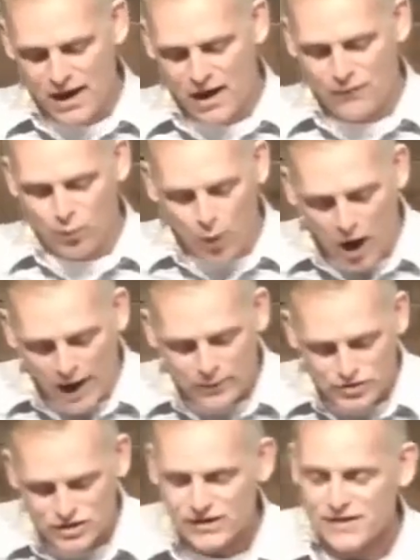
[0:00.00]
of why
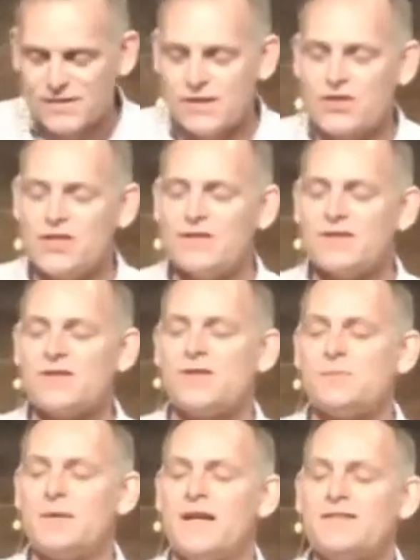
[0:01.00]
we should listen to Jesus
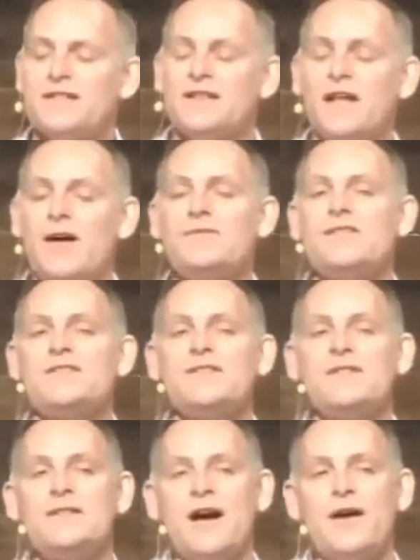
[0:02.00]
is because he loves us
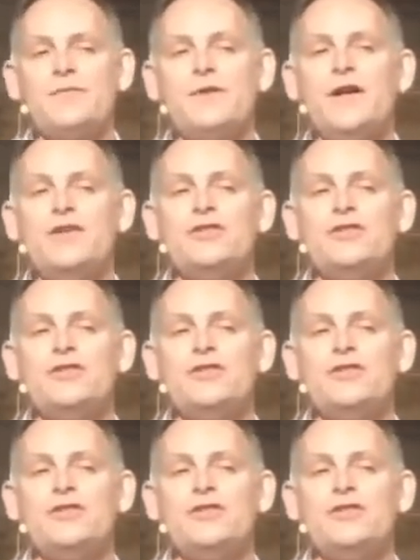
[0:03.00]
enough